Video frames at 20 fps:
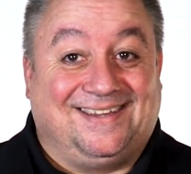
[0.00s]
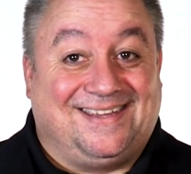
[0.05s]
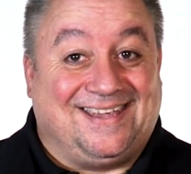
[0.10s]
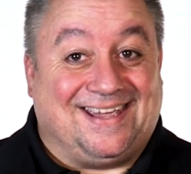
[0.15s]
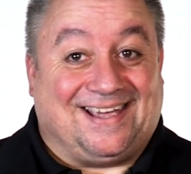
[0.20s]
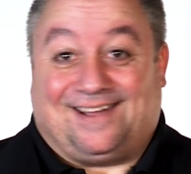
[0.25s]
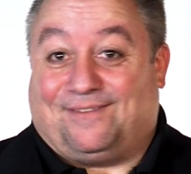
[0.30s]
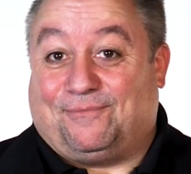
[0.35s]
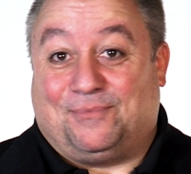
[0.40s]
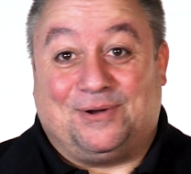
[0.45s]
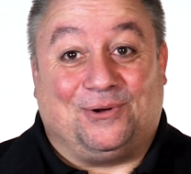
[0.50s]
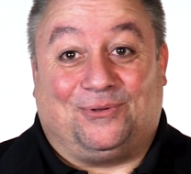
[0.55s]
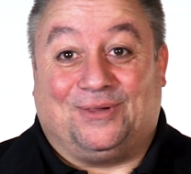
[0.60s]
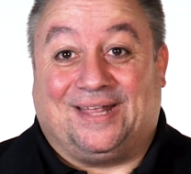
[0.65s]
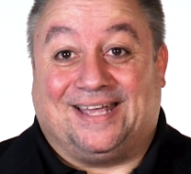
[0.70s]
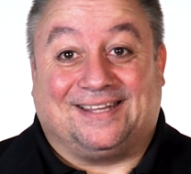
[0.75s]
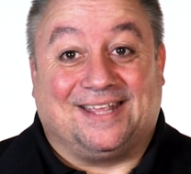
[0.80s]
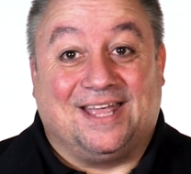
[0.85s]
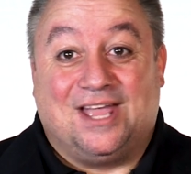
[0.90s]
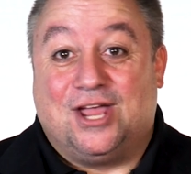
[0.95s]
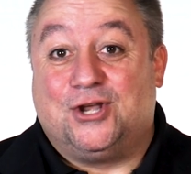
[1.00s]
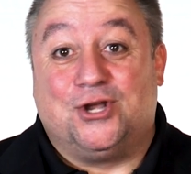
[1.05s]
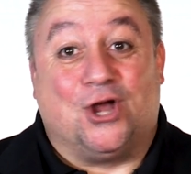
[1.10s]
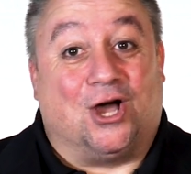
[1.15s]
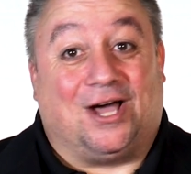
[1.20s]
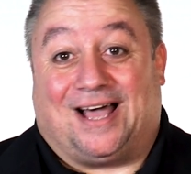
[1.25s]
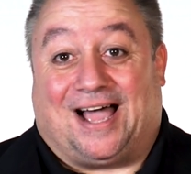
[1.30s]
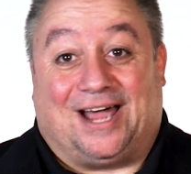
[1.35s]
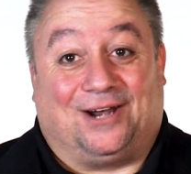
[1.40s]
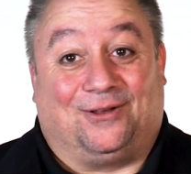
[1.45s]
Yeah,
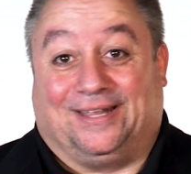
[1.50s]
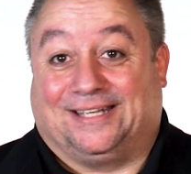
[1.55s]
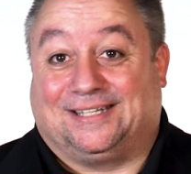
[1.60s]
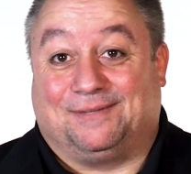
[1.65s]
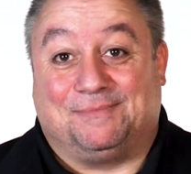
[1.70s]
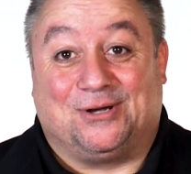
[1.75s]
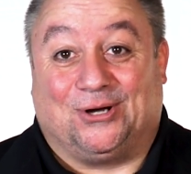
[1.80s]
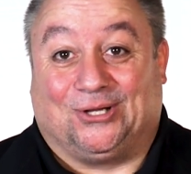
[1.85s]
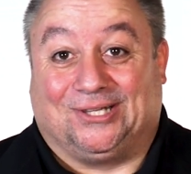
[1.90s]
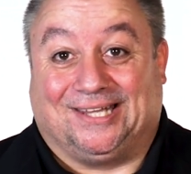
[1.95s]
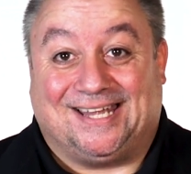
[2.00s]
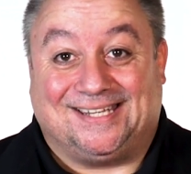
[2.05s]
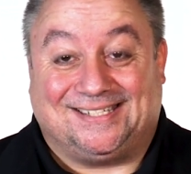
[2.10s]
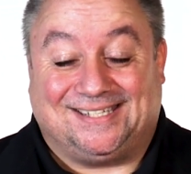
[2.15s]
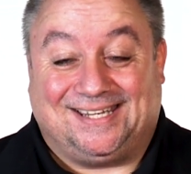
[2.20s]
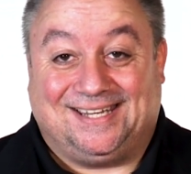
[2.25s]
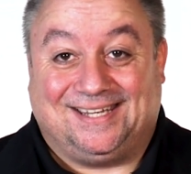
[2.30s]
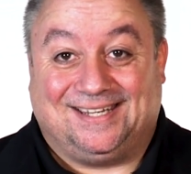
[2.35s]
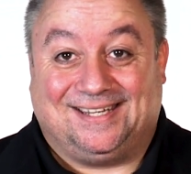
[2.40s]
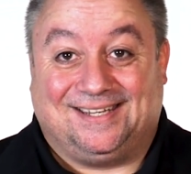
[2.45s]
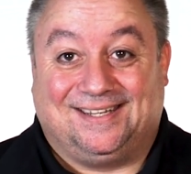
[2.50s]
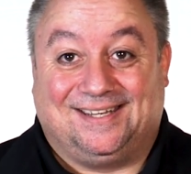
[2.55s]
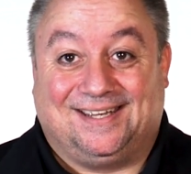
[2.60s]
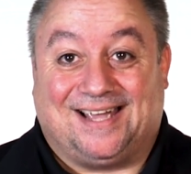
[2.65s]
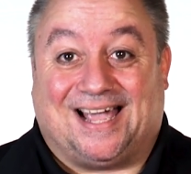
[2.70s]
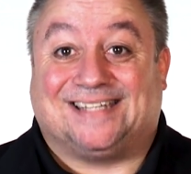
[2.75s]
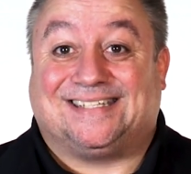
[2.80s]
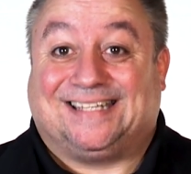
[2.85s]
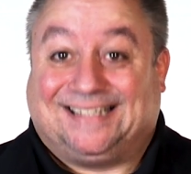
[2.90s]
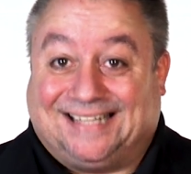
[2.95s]
I don't like to be called lazy.
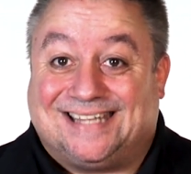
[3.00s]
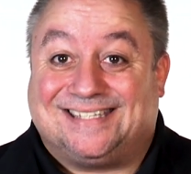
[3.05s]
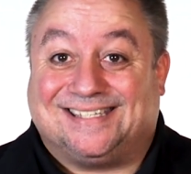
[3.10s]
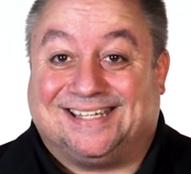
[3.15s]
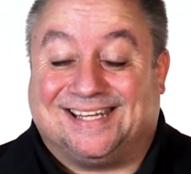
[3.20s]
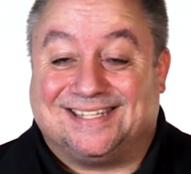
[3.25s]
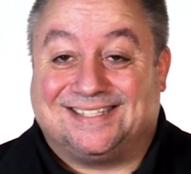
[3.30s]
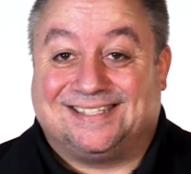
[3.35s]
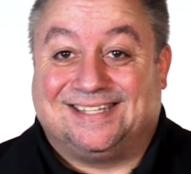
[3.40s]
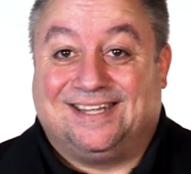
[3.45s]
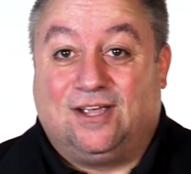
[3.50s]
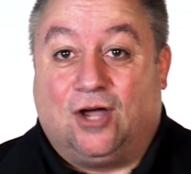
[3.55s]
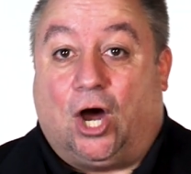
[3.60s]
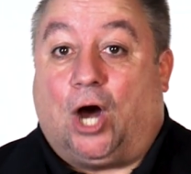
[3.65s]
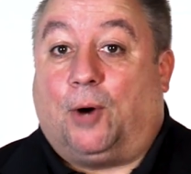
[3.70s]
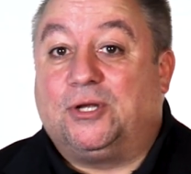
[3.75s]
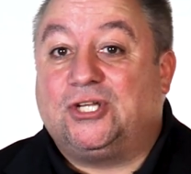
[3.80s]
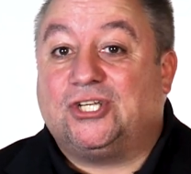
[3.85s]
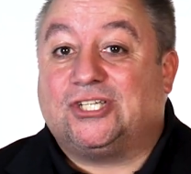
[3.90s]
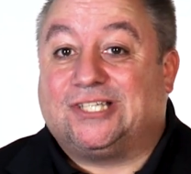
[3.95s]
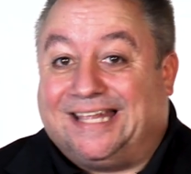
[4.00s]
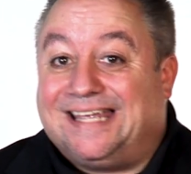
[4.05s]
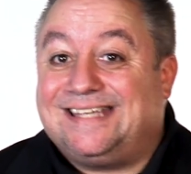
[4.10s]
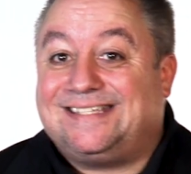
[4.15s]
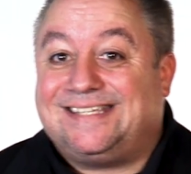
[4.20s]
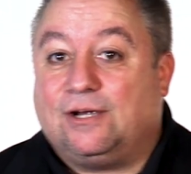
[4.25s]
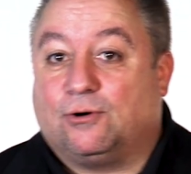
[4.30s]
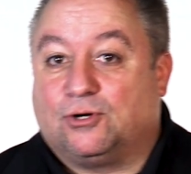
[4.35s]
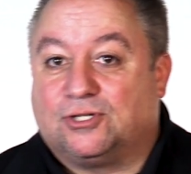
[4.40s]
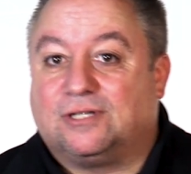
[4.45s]
I said laziness. Are we just
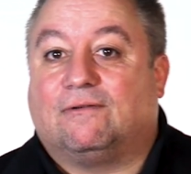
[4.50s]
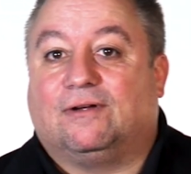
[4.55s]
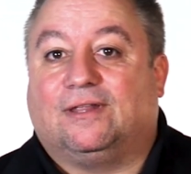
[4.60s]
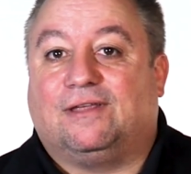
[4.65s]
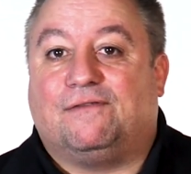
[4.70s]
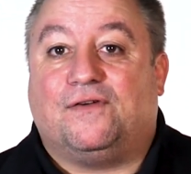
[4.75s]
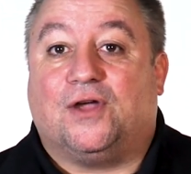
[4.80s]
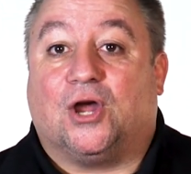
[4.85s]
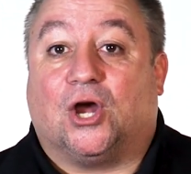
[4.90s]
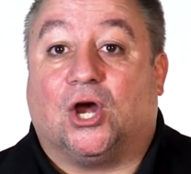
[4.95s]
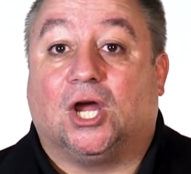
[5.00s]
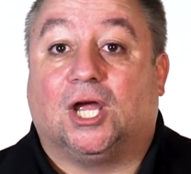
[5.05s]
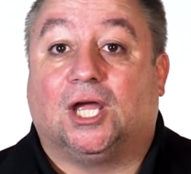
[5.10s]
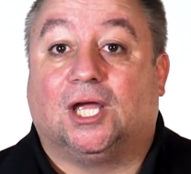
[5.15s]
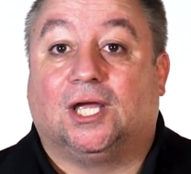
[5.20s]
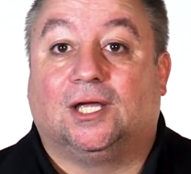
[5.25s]
lazy or is it really fear?